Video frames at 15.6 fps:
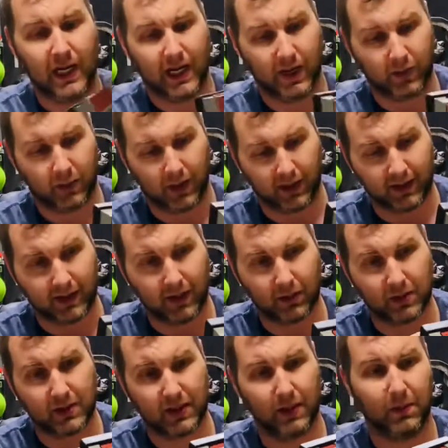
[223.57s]
And what I thought
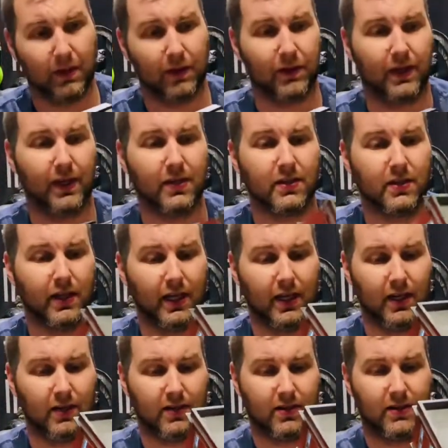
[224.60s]
was neat about this
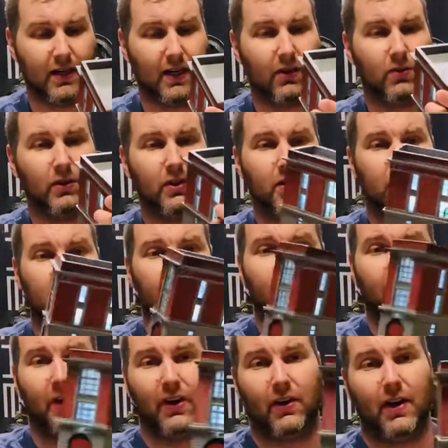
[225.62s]
is not only does the
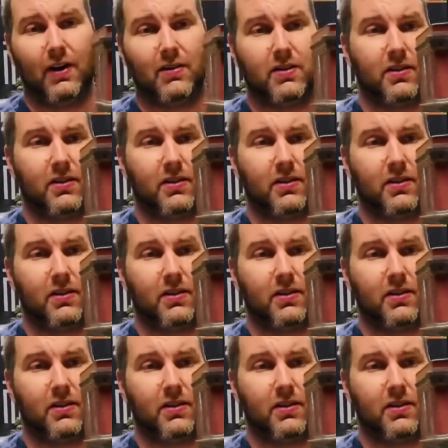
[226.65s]
Firehouse